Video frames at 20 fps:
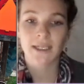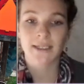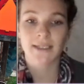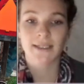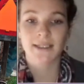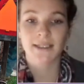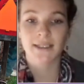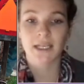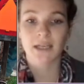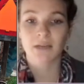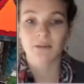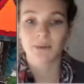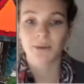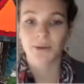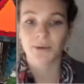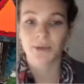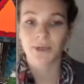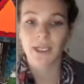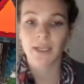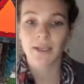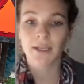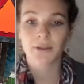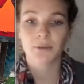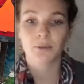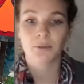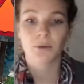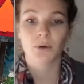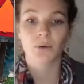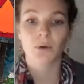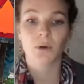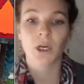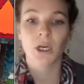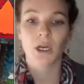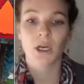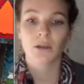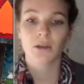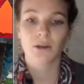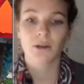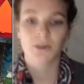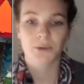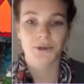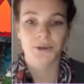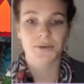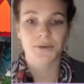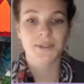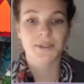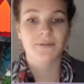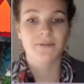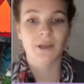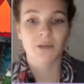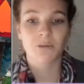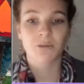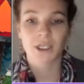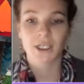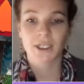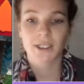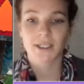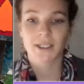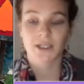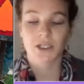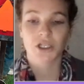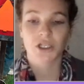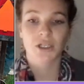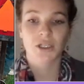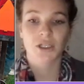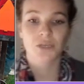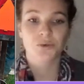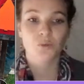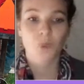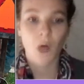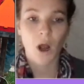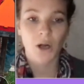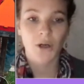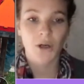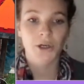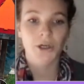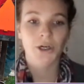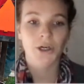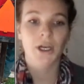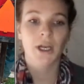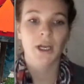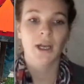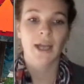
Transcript: and sustainability through lower use of inputs such as water,